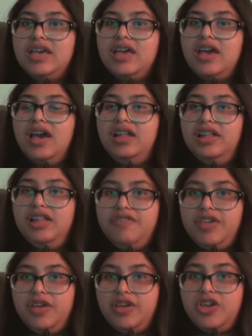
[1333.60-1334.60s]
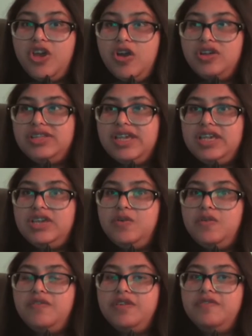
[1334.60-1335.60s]
Olivia Cooke taking
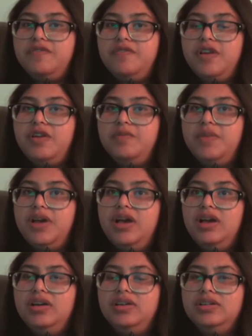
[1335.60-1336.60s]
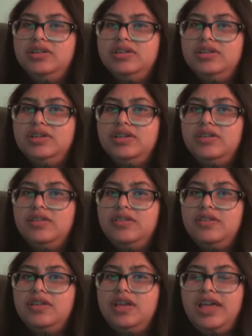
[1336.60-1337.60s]
over from uh,
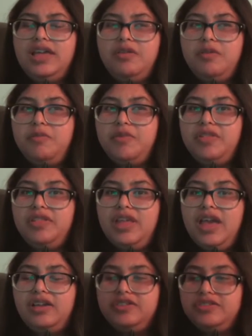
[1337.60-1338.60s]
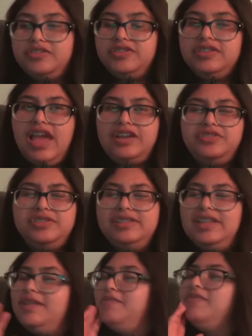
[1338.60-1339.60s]
I can't remember the actor's actress
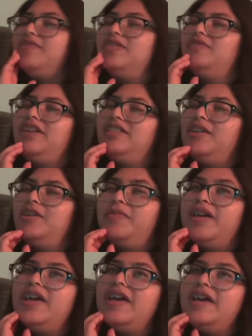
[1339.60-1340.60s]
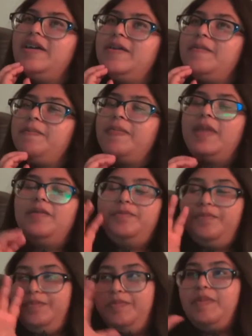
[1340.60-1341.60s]
name right there, but
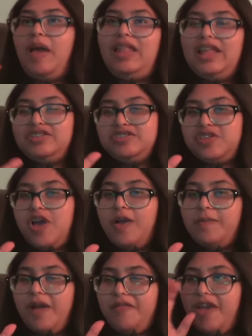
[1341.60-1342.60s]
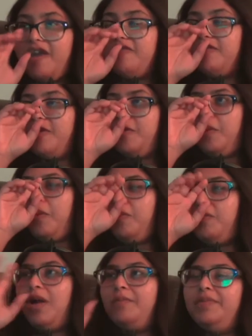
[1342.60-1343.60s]
but let's just talk about that for
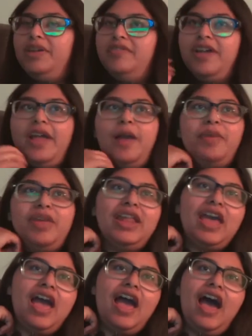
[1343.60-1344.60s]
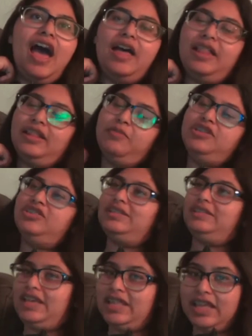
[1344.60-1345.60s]
one bit, right? I mean, uh, let me just
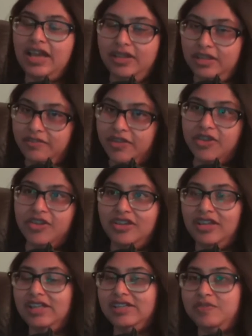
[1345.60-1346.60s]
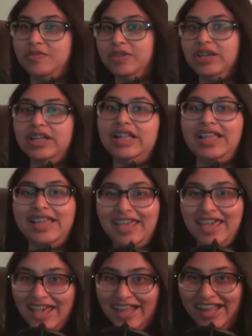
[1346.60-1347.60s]
say that Olivia Cook is really
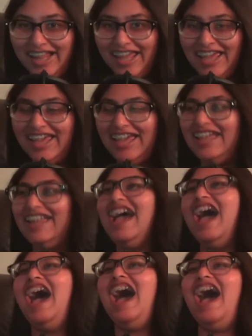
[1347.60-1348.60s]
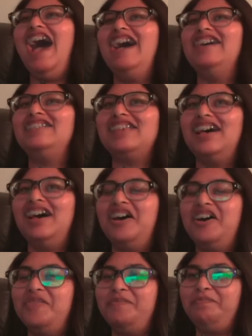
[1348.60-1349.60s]
killing it as
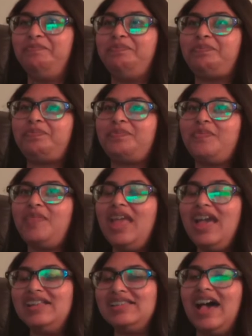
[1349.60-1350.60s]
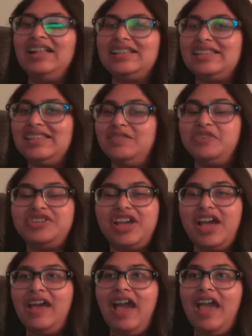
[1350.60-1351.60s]
um, as Alicent, which
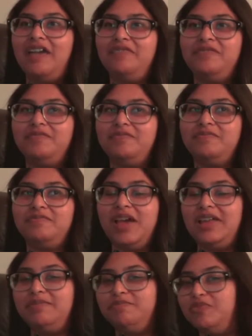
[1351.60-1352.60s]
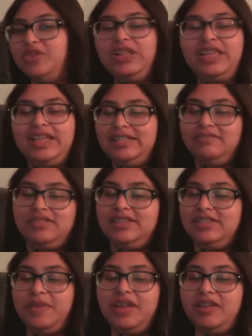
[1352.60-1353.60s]
I I, have, I really
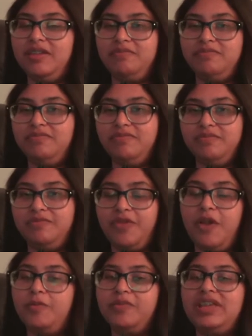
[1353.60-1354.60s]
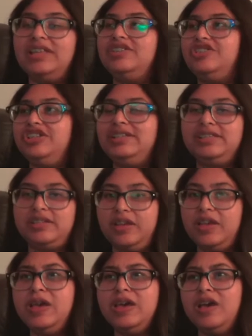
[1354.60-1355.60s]
anticipated from because she is a,
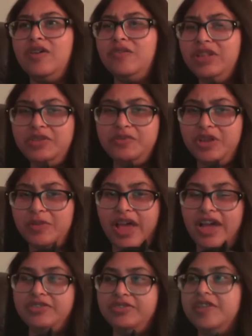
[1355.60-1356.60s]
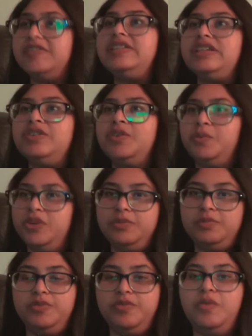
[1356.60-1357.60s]
a really incredible actress. I've seen her work
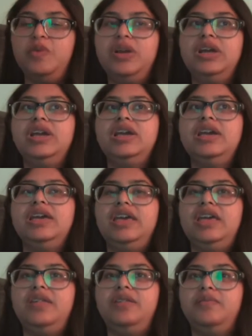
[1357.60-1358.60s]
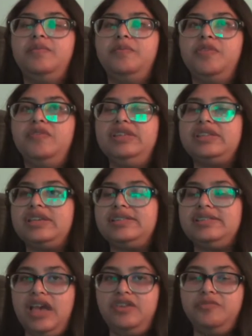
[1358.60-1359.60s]
before in movies like
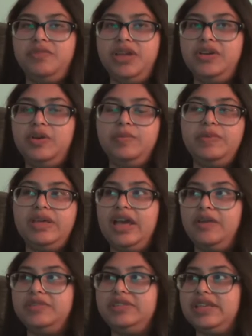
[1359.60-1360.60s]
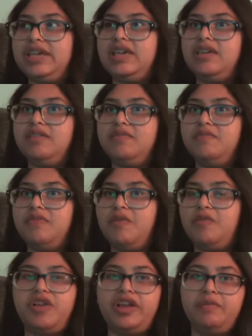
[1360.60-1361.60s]
Sound of Metal, but I would say I
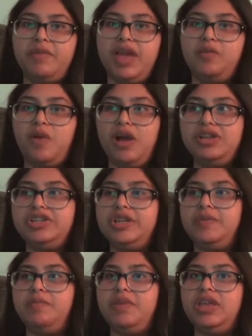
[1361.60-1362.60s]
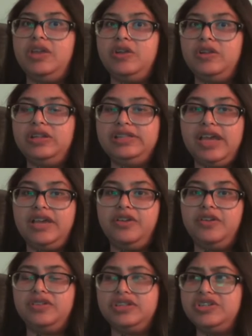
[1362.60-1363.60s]
would recommend watching Me, Earl, and Dying
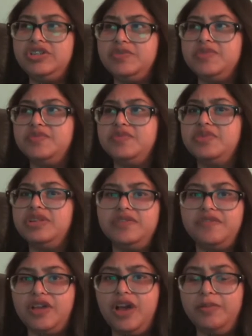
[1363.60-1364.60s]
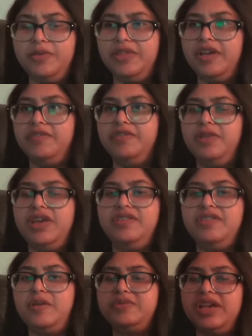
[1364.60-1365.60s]
Girl because she was really phenomenal in that film. I
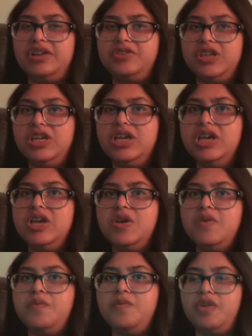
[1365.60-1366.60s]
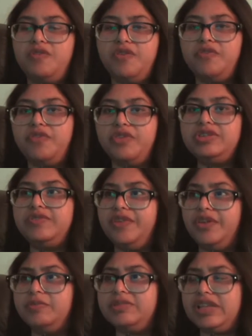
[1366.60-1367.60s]
think that was actually one of her first
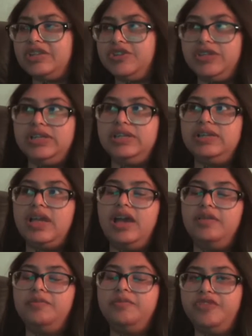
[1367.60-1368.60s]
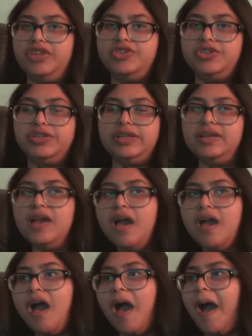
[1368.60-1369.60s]
films that she had featured in.
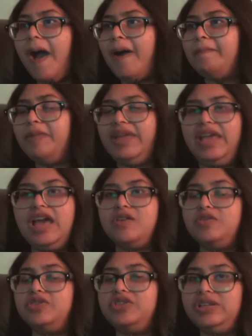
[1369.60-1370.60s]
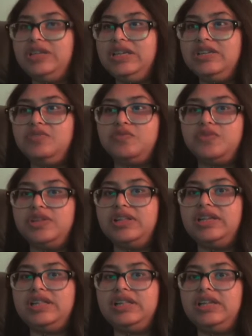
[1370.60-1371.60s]
Um, but yeah, no, she is really
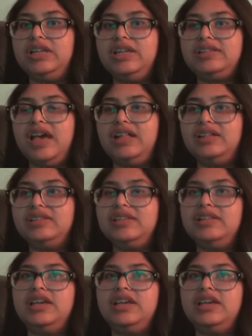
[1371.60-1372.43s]
killing it as Alicent.